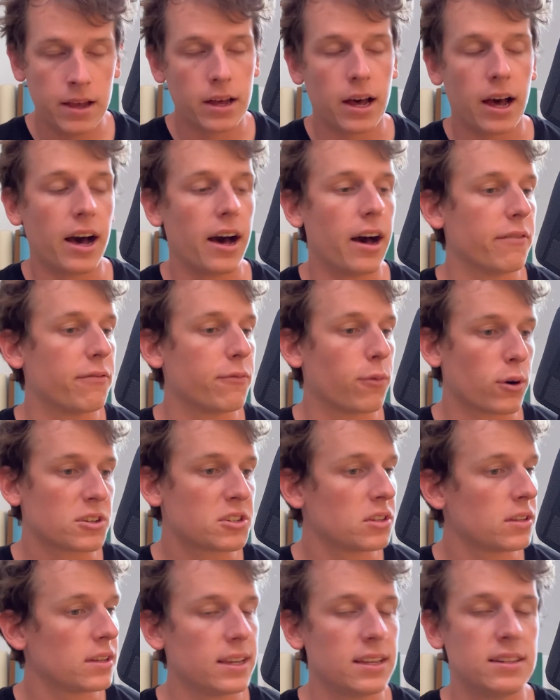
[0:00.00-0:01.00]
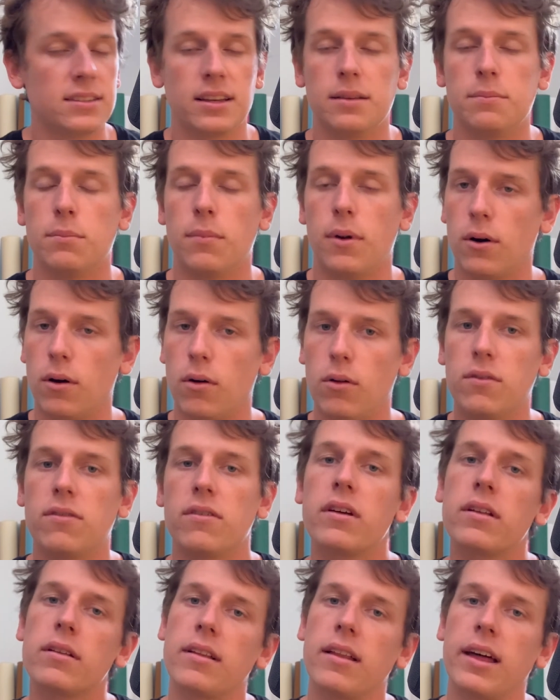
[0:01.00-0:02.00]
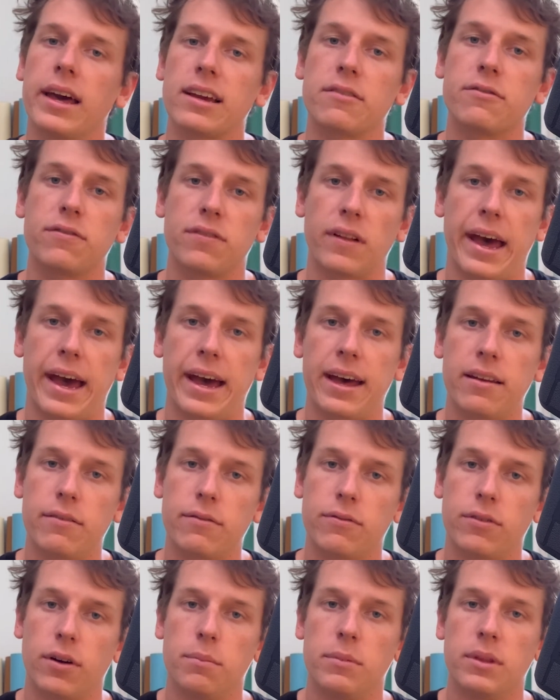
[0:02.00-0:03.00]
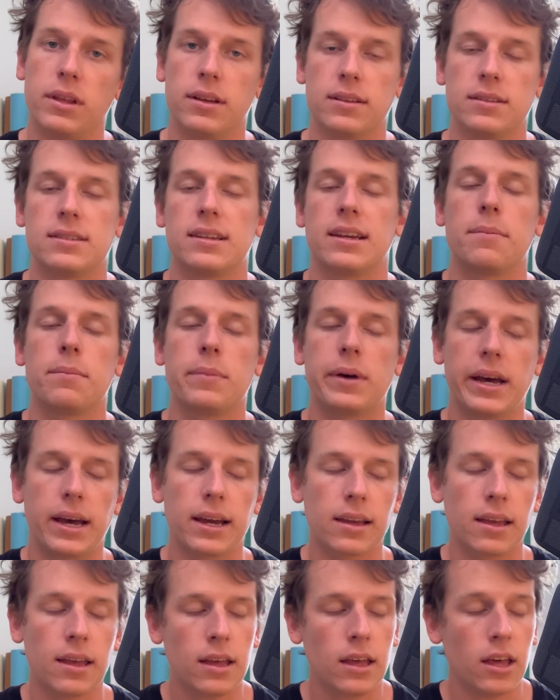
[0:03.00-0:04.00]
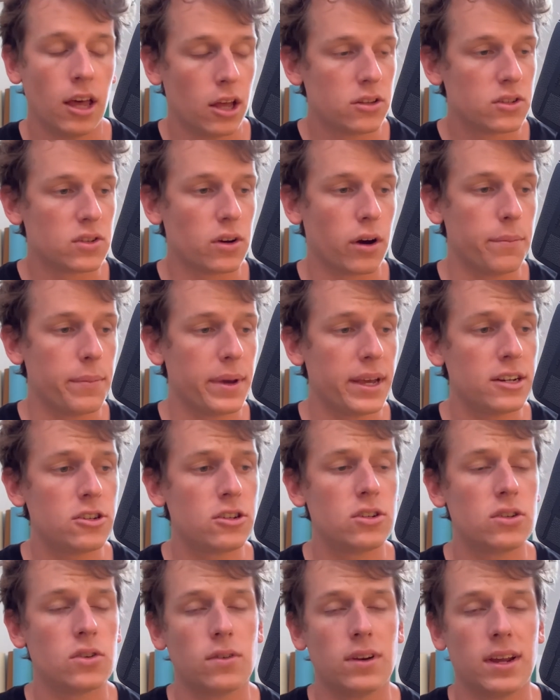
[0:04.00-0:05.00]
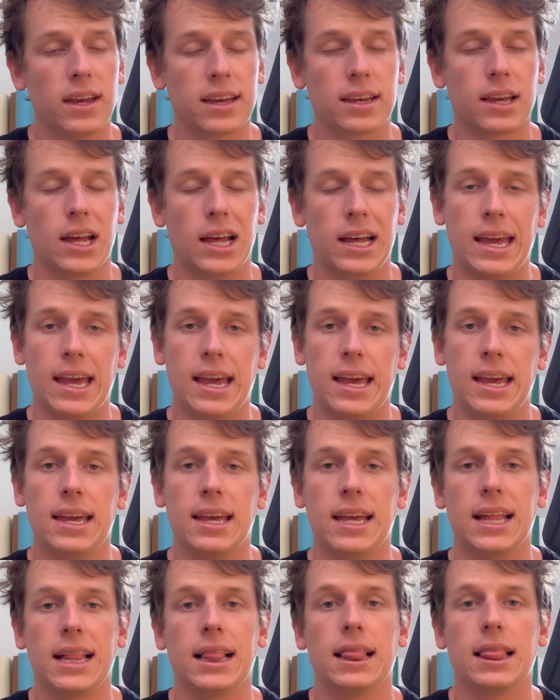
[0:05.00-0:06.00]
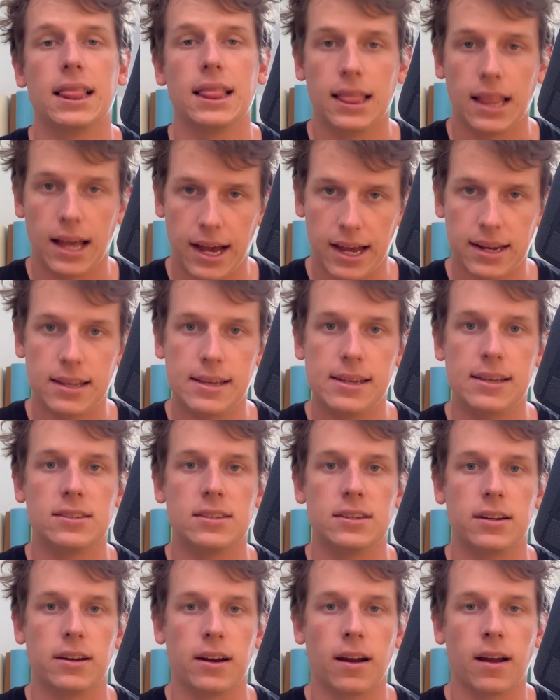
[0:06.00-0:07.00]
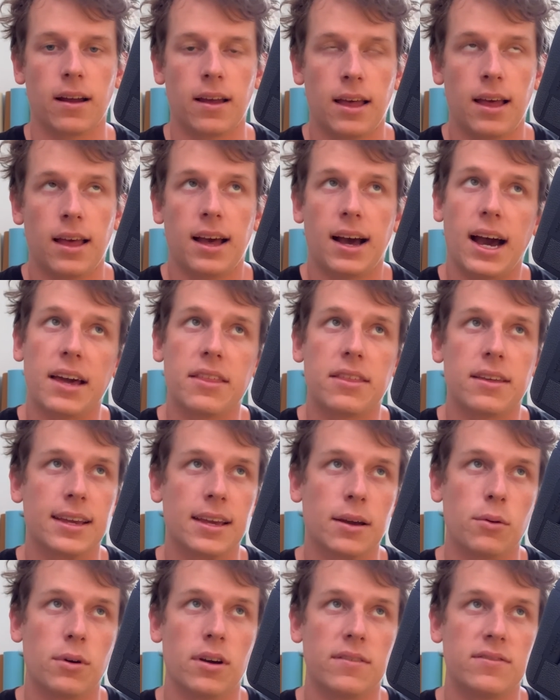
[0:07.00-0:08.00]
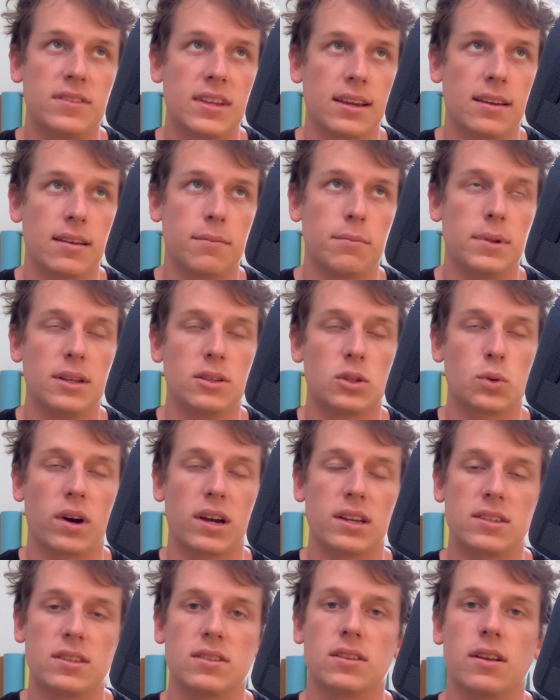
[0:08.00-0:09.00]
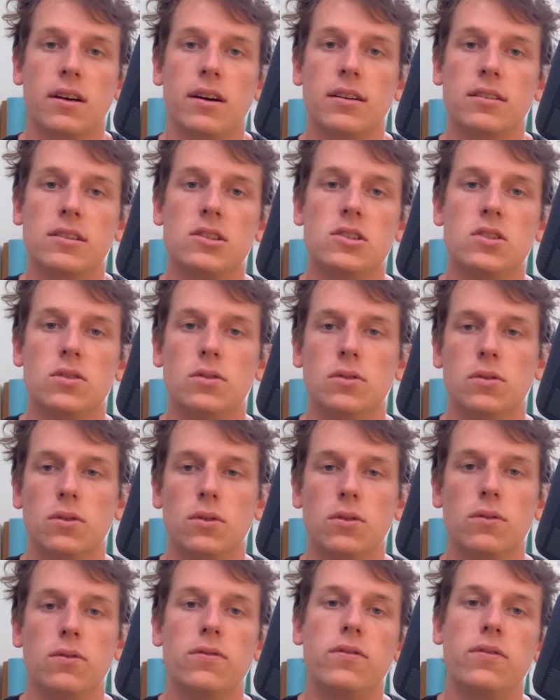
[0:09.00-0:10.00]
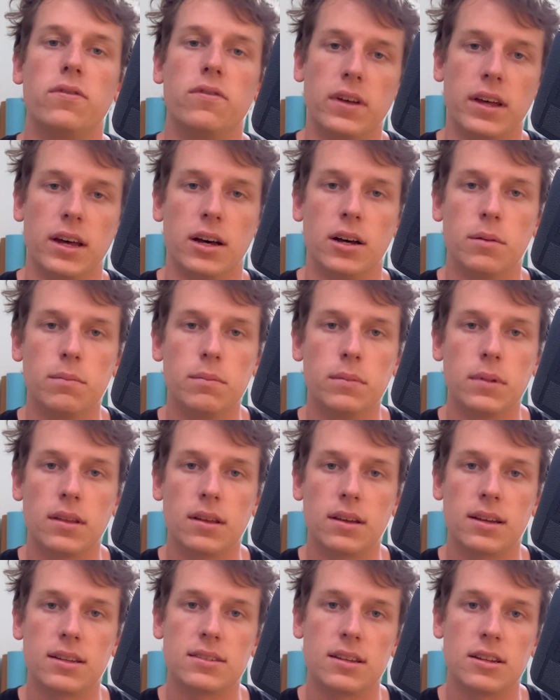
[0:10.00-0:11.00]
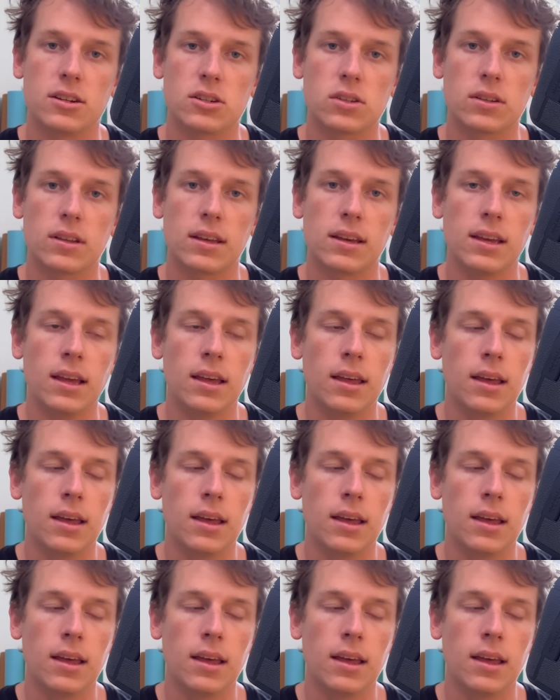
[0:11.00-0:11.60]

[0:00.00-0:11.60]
Fortunately, it did mold like flat from the sandbag, so it made shooting a lot easier. I think it would have taken me twice as long to film, essentially,